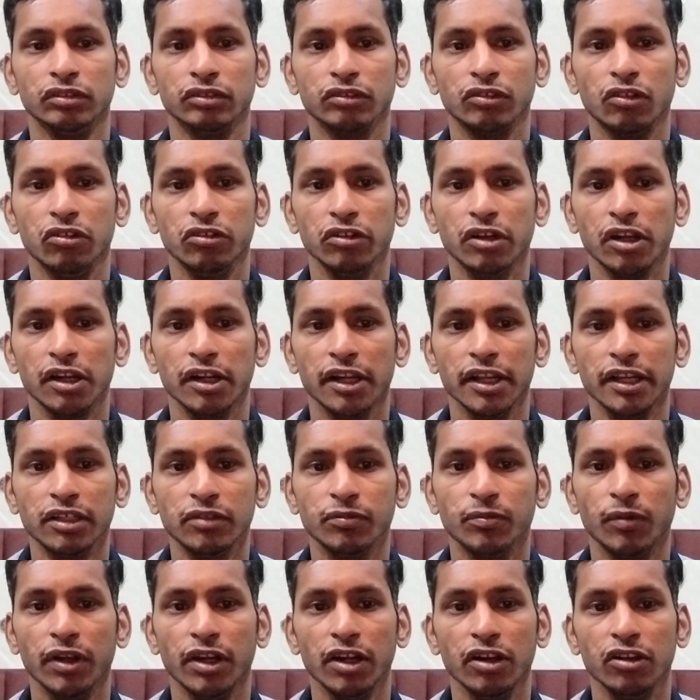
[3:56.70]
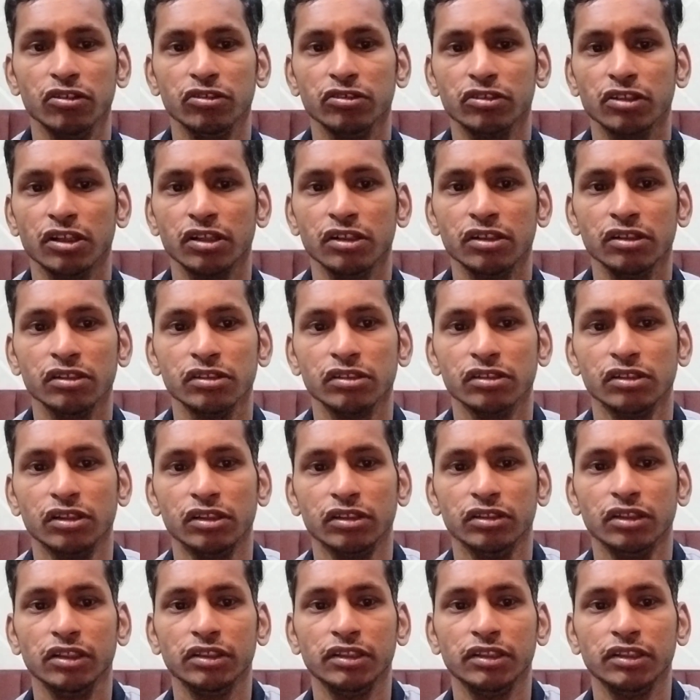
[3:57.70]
contradict one another,